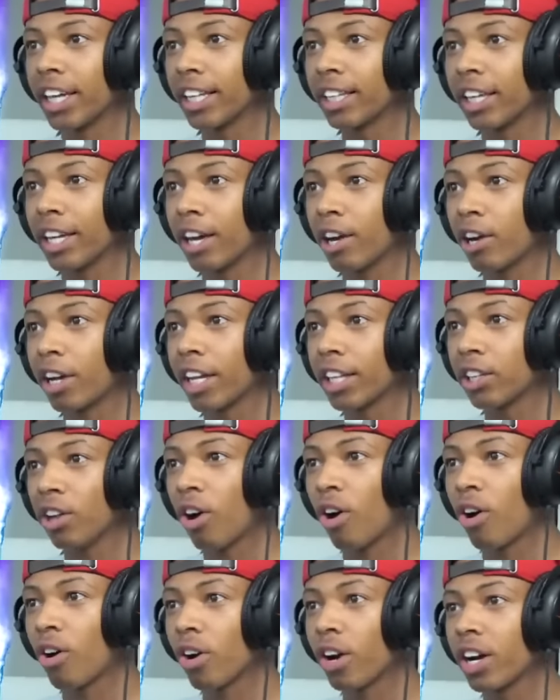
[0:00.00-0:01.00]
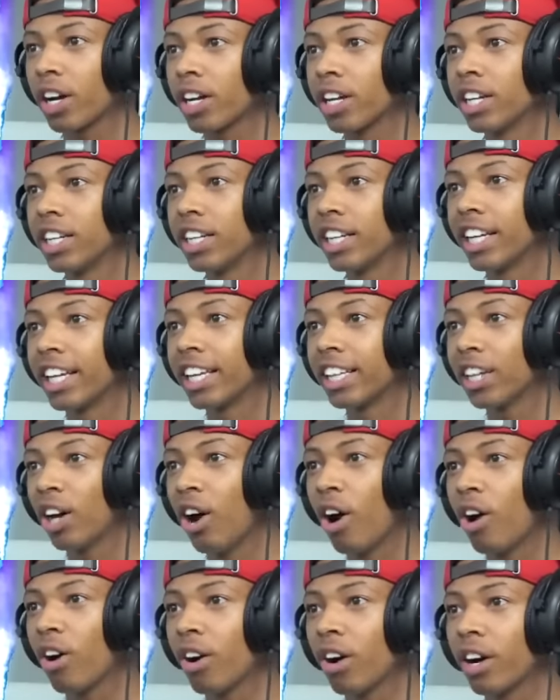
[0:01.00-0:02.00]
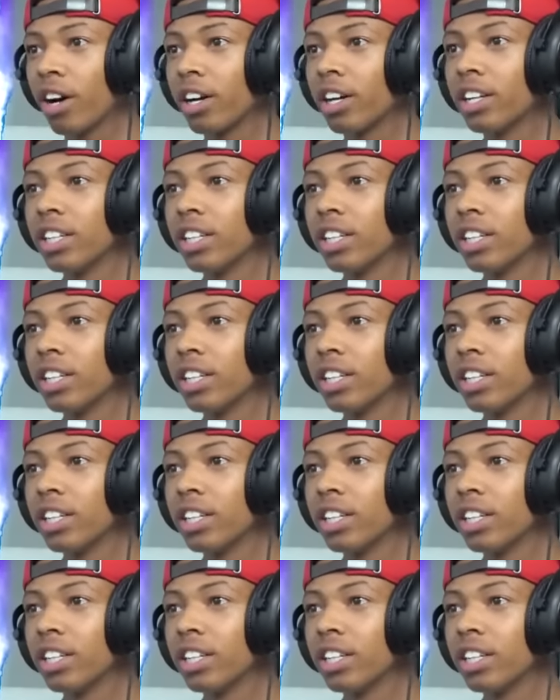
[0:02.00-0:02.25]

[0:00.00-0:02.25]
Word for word: Get the, get the Hulk. Get the Hulk.